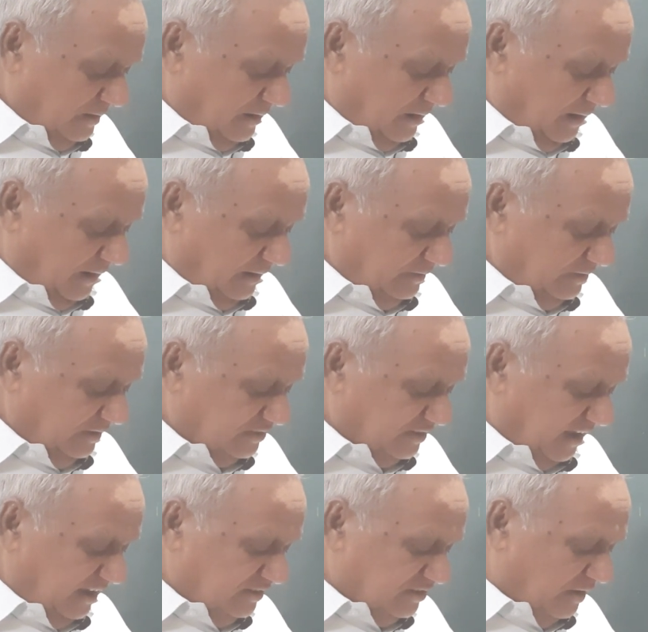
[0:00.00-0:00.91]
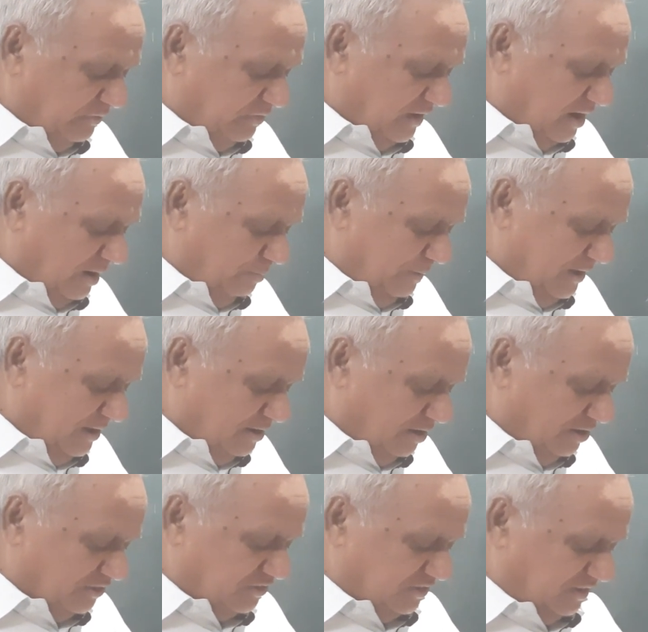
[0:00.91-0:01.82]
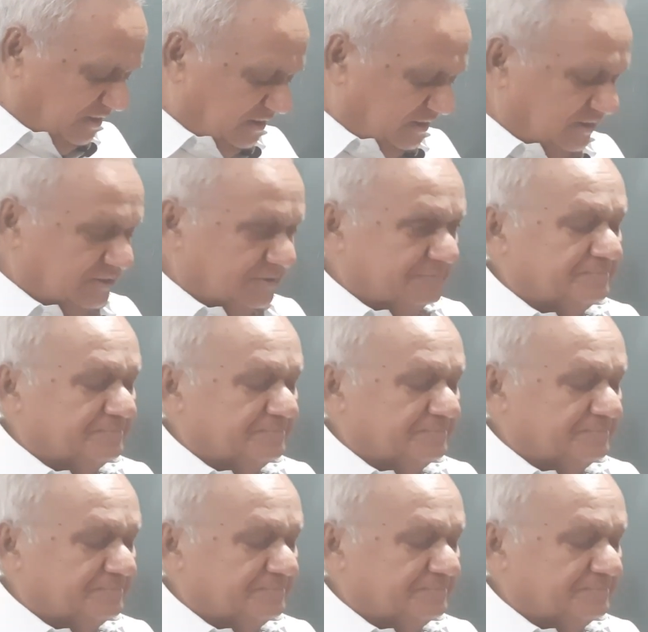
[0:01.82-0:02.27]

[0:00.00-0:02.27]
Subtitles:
And the size of the coupling constant,